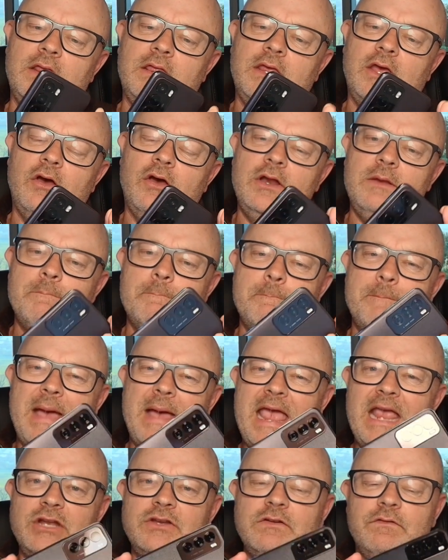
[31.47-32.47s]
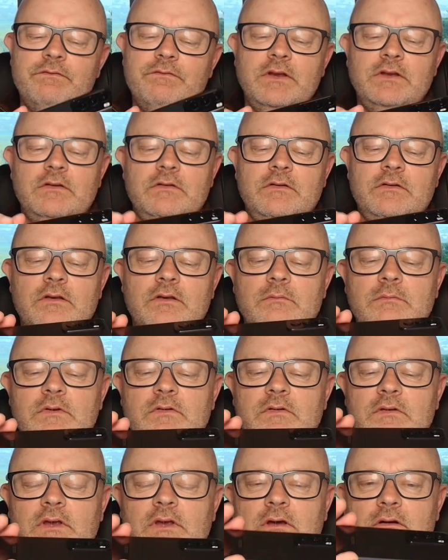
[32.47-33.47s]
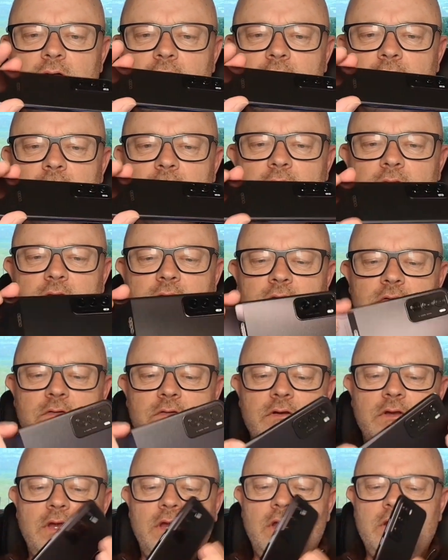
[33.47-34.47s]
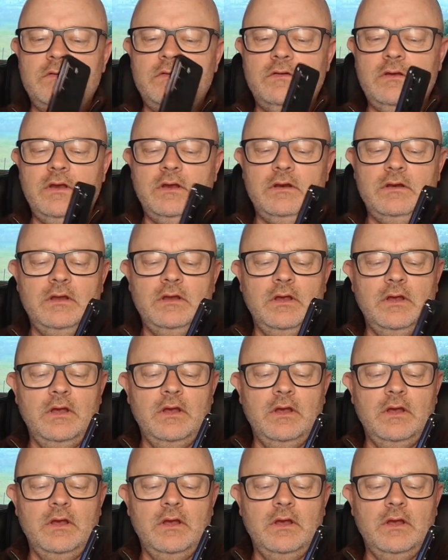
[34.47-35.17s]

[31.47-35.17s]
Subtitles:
the only major features that you're missing out on with this handset,